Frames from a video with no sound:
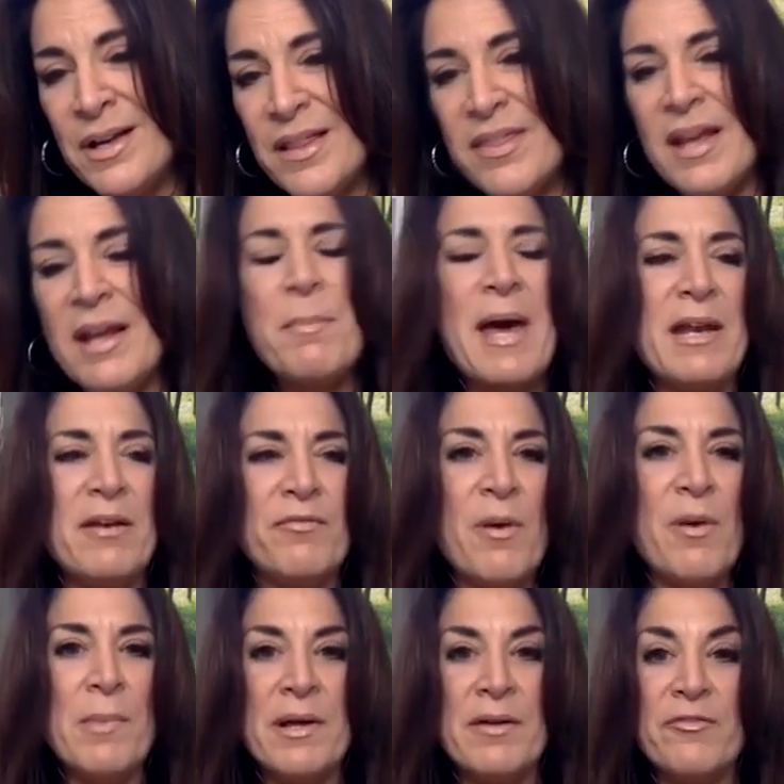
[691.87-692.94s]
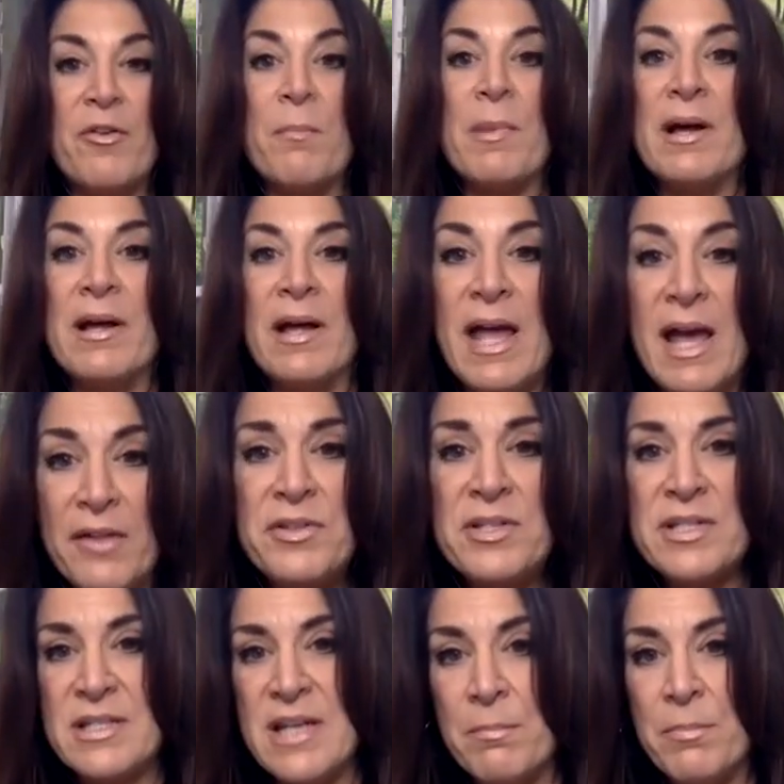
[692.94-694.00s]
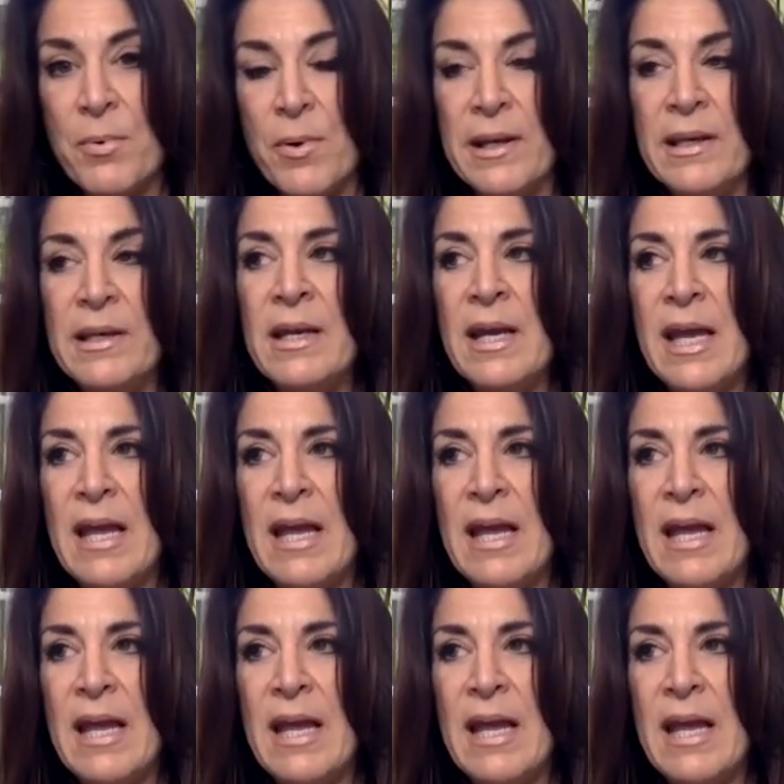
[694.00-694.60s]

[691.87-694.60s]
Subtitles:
Think about it from a health standpoint.